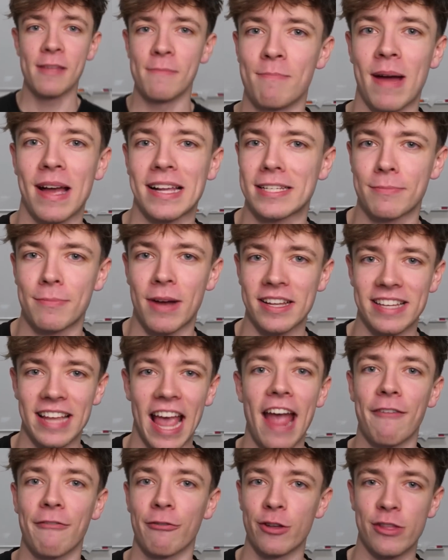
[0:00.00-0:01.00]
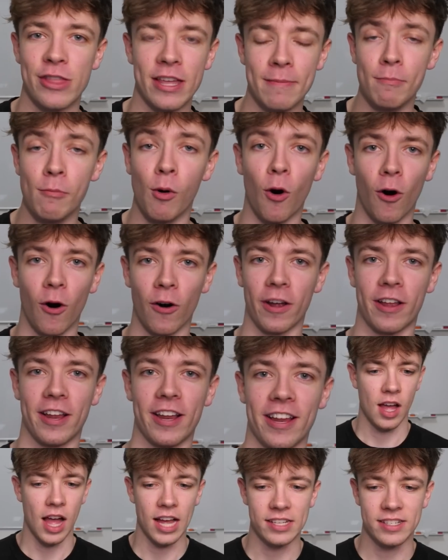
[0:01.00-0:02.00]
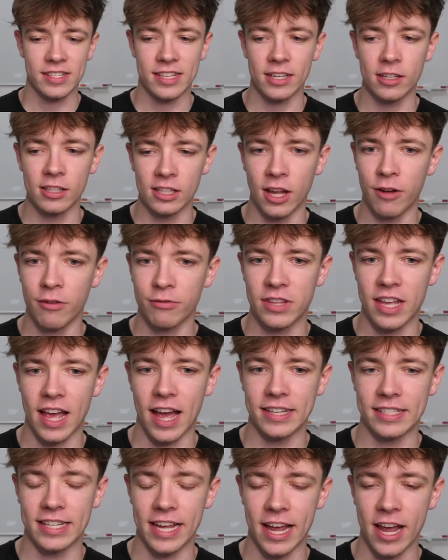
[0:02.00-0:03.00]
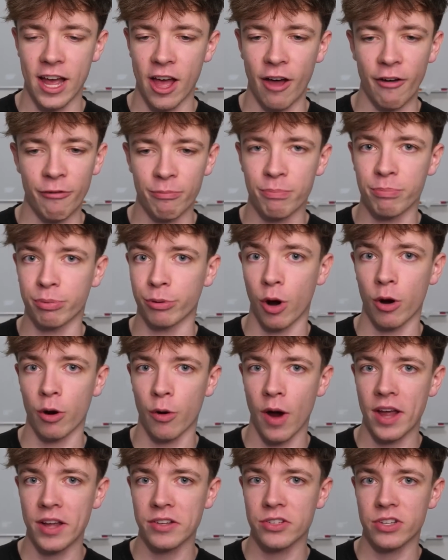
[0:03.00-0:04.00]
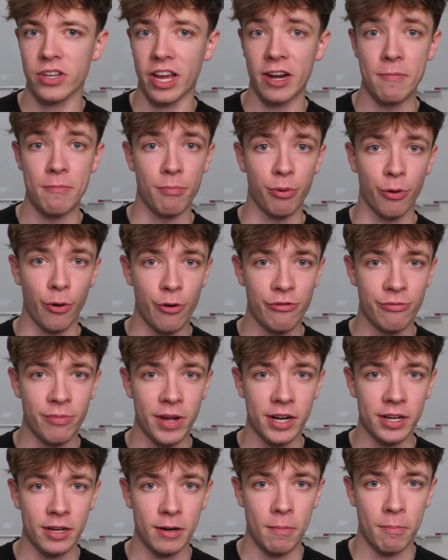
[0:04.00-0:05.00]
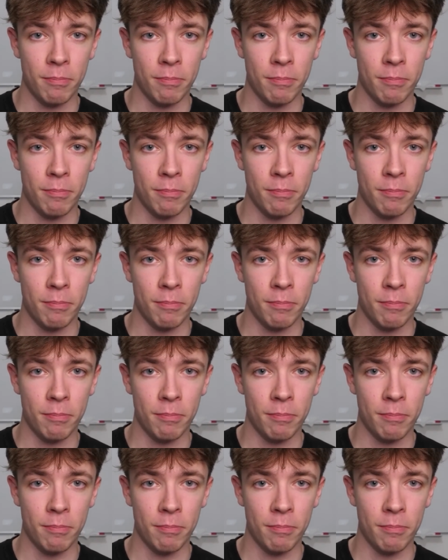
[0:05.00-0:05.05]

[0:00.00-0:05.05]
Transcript: maximize everything more. I still love the idea of progress and improvement,